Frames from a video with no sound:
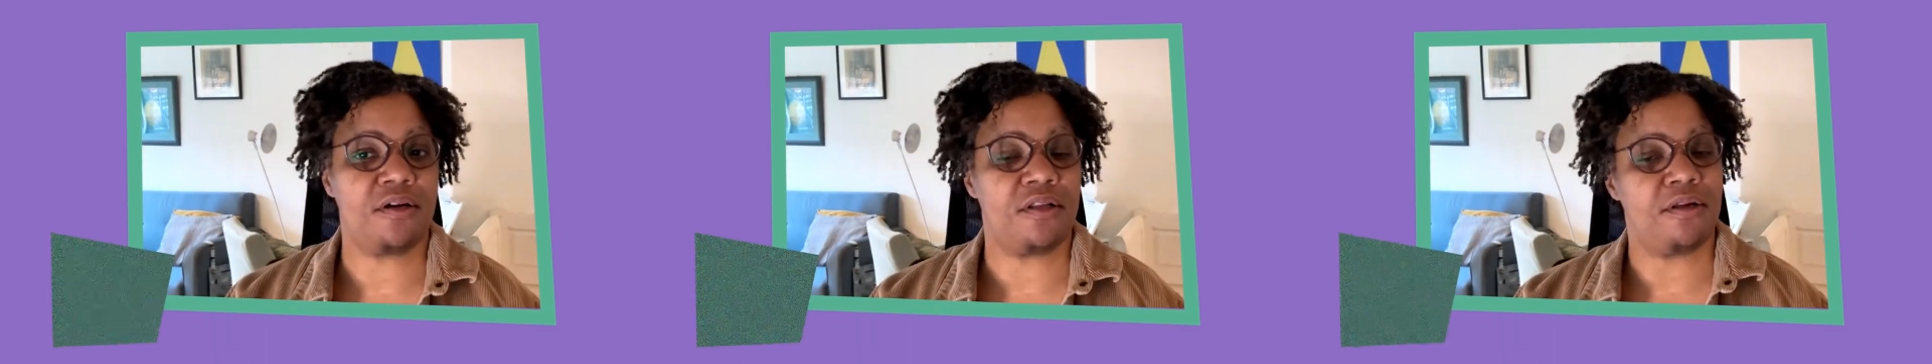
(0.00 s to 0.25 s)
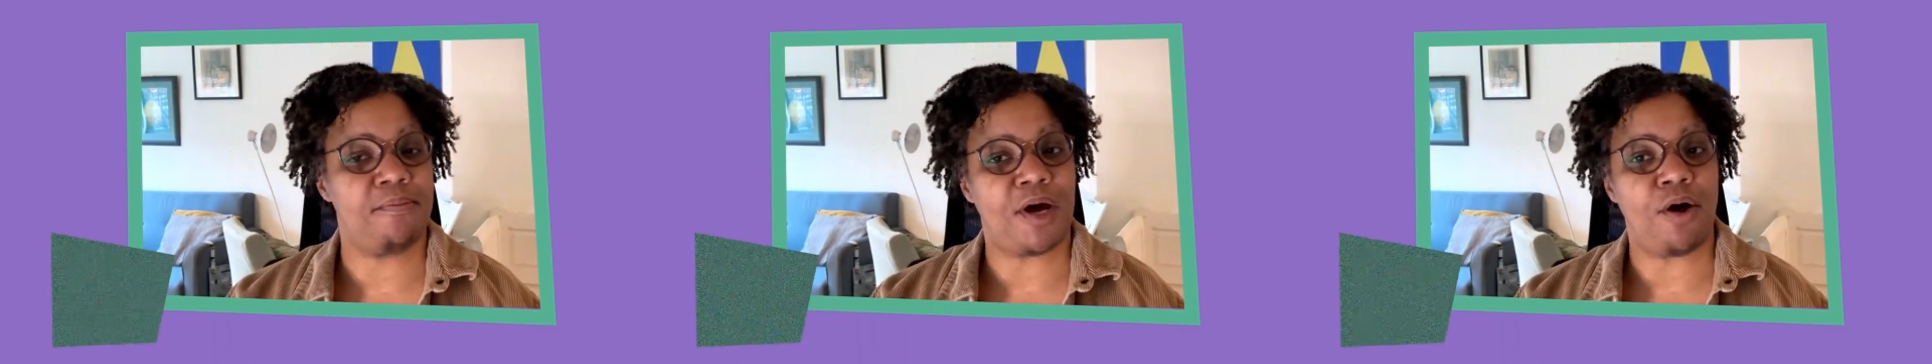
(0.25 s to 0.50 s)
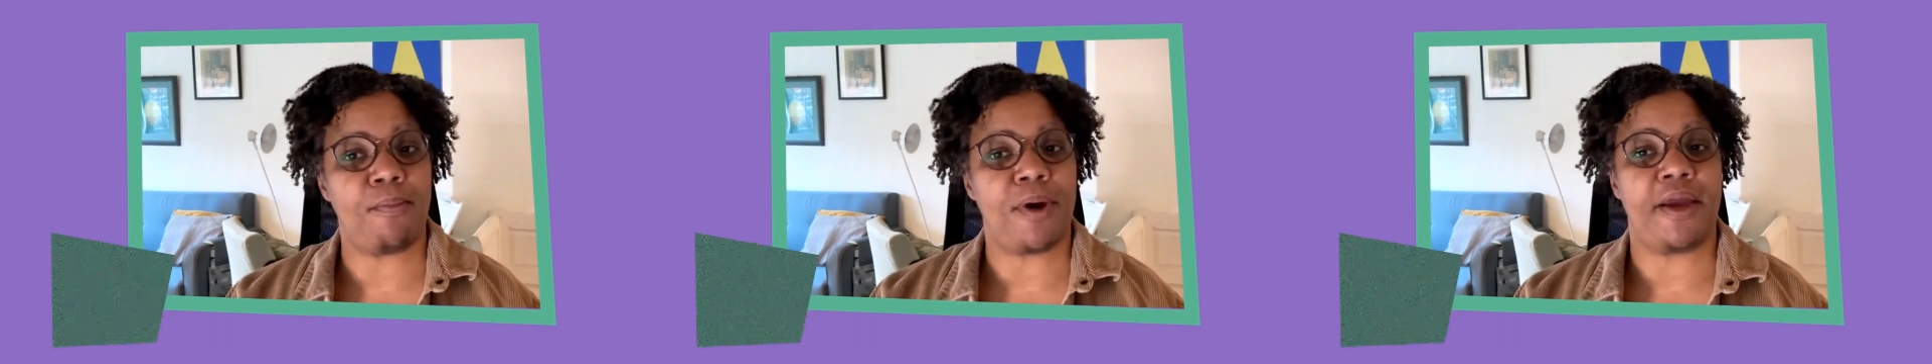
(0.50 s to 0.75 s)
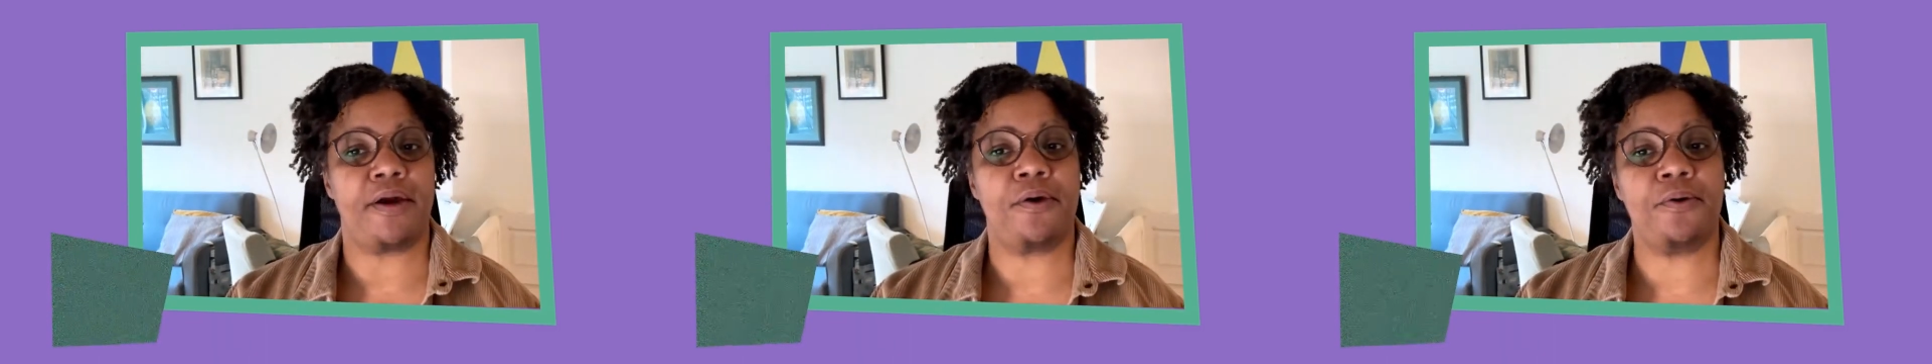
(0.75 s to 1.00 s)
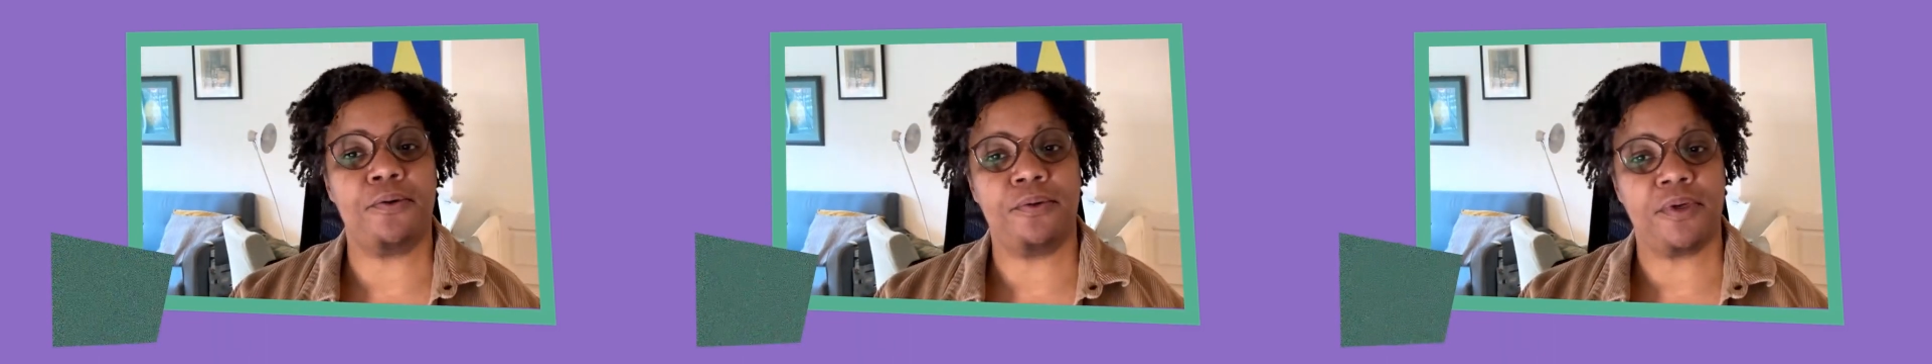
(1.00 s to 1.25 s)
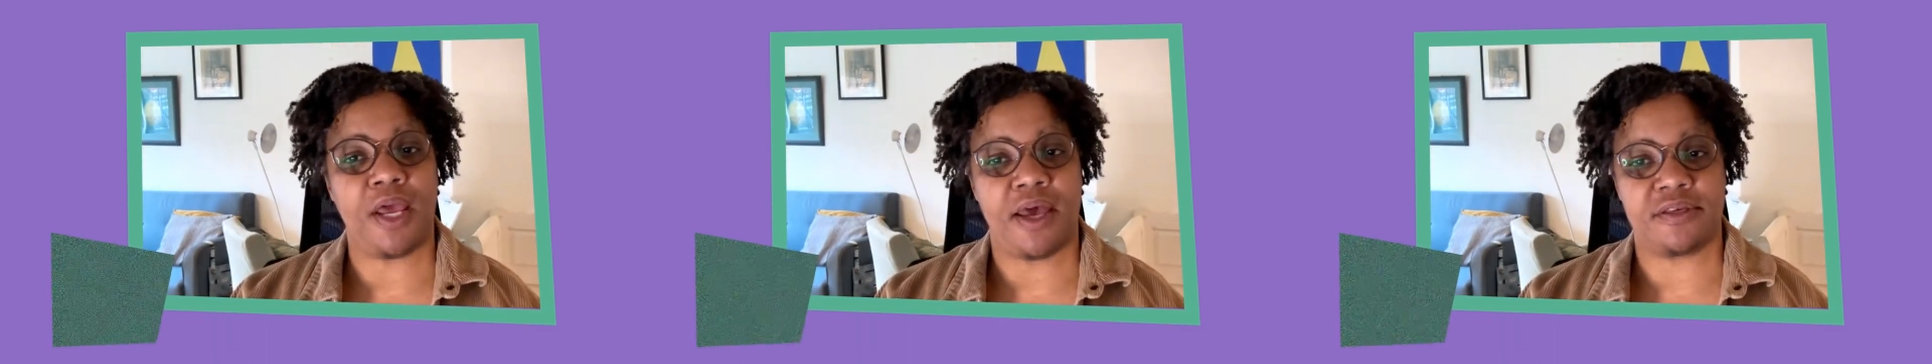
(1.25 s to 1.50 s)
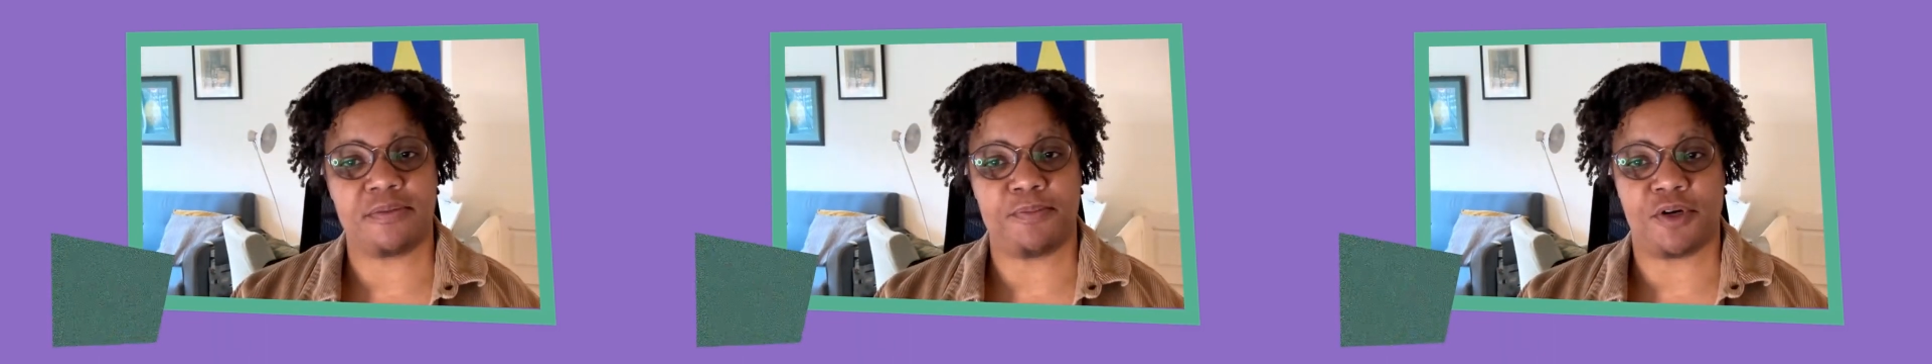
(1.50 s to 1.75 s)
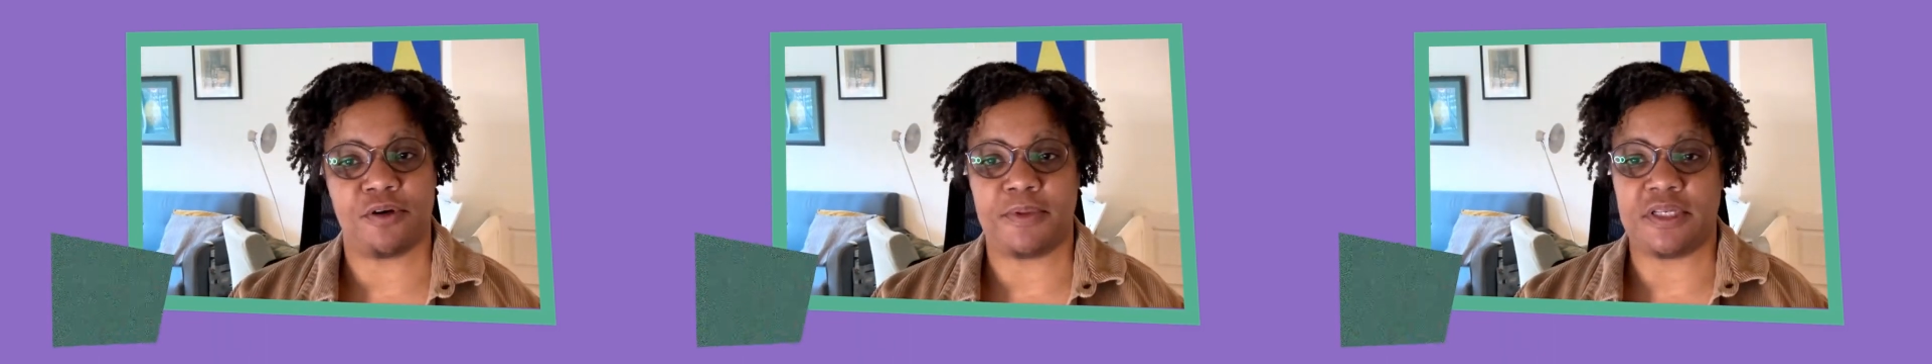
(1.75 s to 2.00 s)
about my own
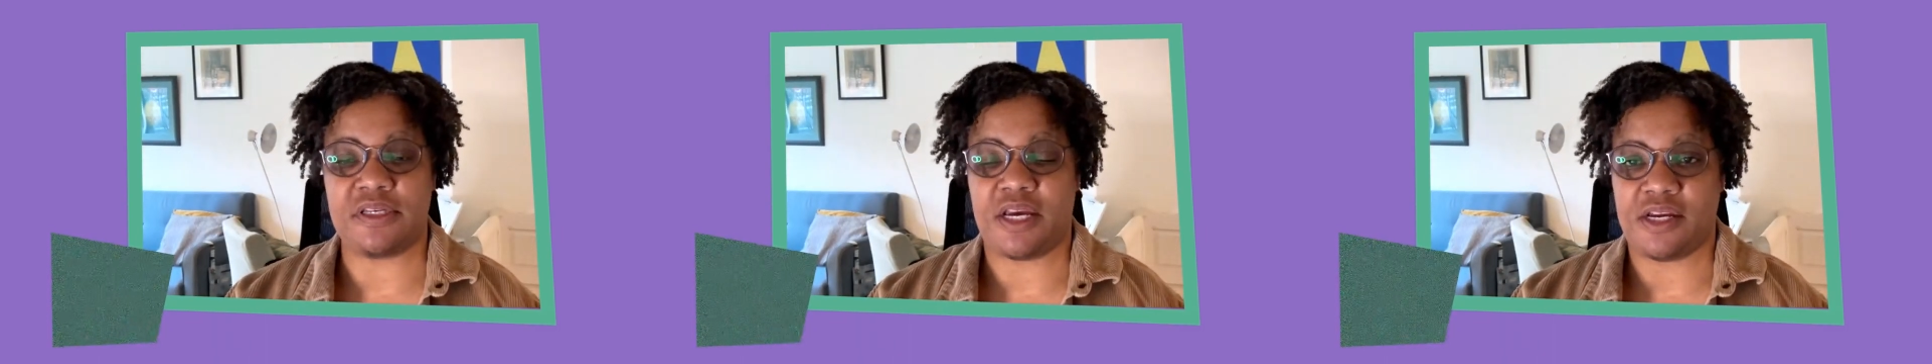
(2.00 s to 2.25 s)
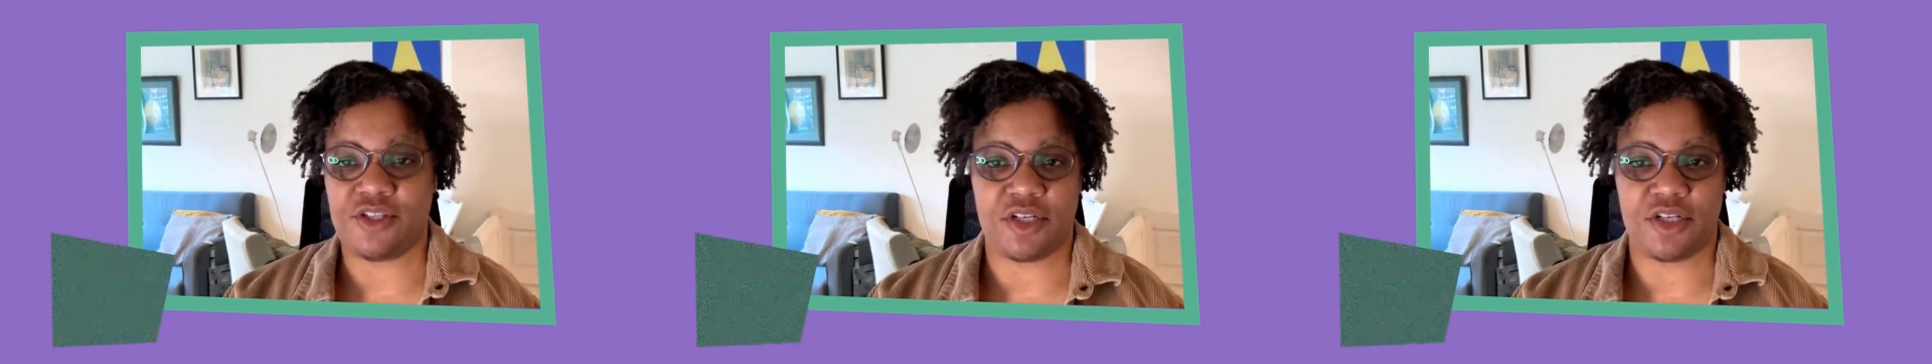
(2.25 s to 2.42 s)
experimentation